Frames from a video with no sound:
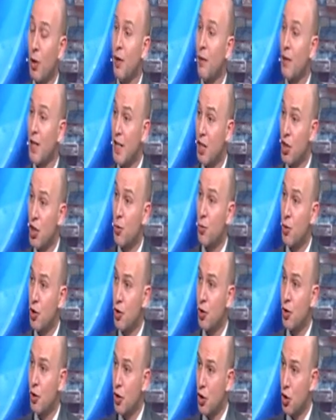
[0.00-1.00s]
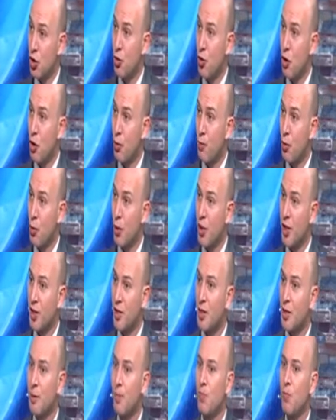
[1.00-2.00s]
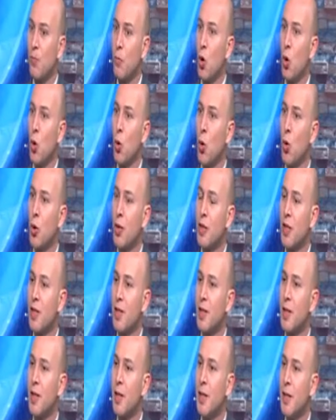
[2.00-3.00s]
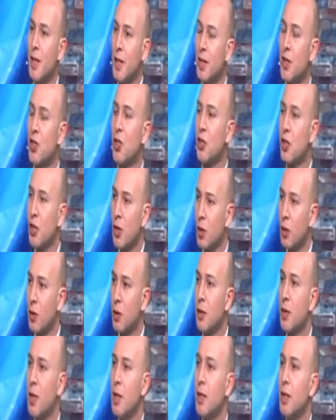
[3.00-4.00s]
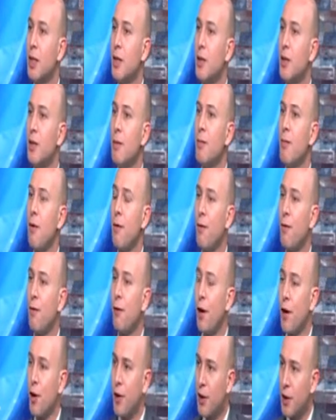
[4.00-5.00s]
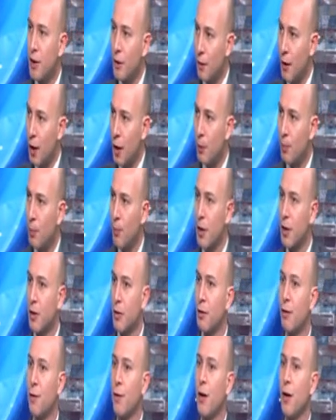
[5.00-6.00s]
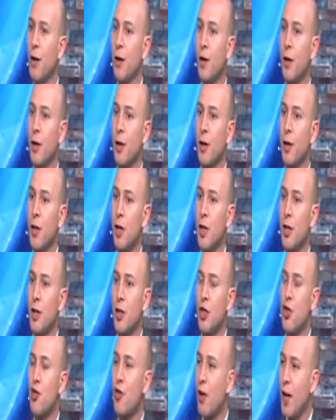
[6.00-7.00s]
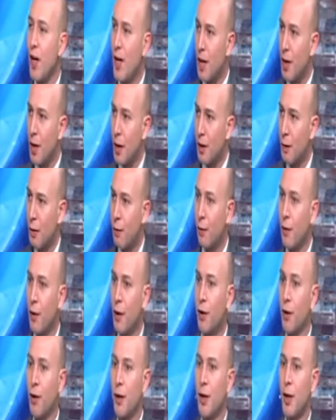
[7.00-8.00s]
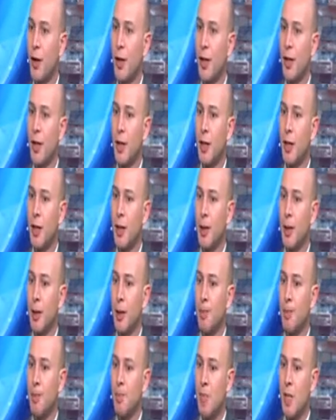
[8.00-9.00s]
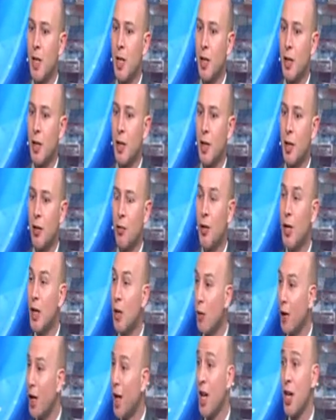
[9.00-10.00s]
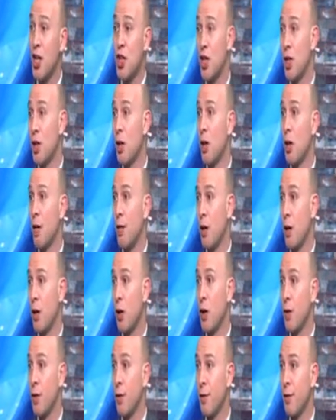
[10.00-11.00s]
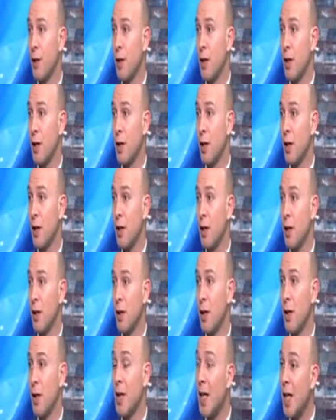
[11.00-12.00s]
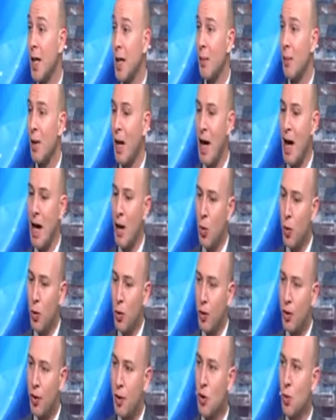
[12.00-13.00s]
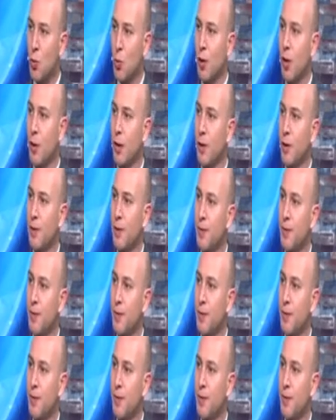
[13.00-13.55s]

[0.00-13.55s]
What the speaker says: the Egyptian strong points, or does it need still further development, further training, further relocation of a lot of the labor? How will this work?